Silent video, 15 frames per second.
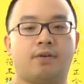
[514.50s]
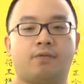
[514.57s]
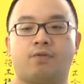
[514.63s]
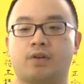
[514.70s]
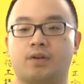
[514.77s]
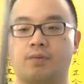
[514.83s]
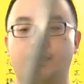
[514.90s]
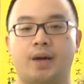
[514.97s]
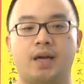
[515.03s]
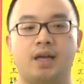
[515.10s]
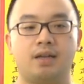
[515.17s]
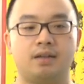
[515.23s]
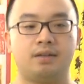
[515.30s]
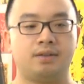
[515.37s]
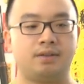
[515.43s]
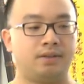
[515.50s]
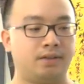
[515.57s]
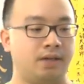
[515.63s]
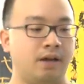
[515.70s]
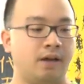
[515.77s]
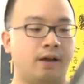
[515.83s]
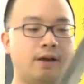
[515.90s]
for the weight.
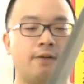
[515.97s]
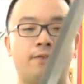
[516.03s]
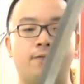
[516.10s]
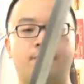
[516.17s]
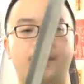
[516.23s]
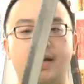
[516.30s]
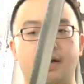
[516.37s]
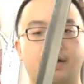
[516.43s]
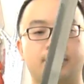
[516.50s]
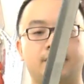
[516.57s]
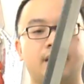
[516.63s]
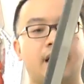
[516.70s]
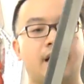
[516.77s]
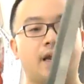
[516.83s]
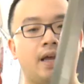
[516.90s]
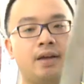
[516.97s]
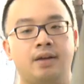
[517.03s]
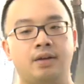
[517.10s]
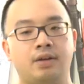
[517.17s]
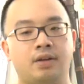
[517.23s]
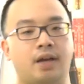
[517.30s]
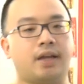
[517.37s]
It feels that
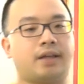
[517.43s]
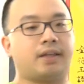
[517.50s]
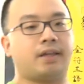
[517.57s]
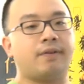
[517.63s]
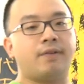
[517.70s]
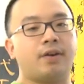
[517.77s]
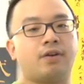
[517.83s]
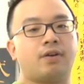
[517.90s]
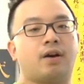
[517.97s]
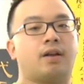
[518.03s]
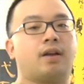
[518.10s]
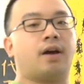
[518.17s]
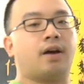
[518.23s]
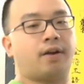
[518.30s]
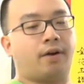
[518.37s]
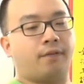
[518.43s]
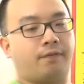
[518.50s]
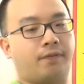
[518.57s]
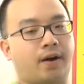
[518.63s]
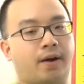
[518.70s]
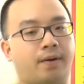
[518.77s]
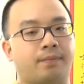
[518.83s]
it's giving you a lot of
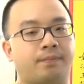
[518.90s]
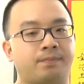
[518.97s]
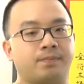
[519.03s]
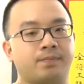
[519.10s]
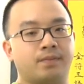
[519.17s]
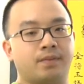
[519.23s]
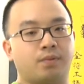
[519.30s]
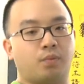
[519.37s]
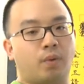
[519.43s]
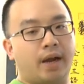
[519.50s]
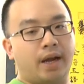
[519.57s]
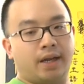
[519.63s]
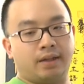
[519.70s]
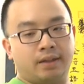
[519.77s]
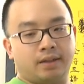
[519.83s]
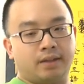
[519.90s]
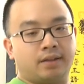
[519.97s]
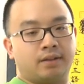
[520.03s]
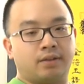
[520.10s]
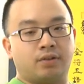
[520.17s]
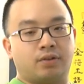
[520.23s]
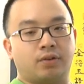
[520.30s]
weight
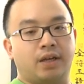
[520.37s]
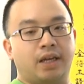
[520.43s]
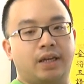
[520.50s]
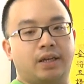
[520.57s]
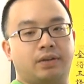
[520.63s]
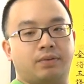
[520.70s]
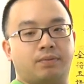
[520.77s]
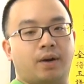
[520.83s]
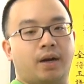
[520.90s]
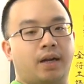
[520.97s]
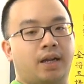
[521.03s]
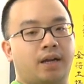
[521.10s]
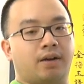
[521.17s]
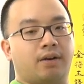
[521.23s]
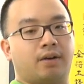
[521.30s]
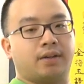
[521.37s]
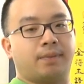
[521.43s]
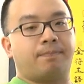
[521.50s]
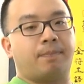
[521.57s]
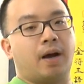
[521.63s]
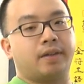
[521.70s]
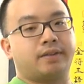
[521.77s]
to eat right here on the
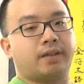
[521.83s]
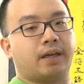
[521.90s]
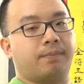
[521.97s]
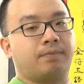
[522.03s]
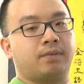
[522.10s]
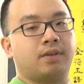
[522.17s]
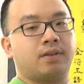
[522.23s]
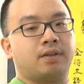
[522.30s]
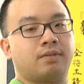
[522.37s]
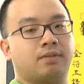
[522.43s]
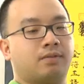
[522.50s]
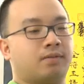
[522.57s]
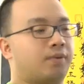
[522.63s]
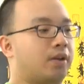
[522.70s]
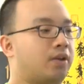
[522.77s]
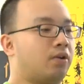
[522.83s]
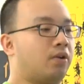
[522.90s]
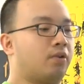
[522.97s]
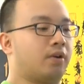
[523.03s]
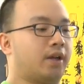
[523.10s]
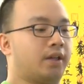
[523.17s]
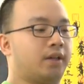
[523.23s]
bicep when you
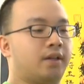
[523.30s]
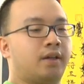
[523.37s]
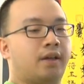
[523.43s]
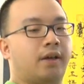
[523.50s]
hold it.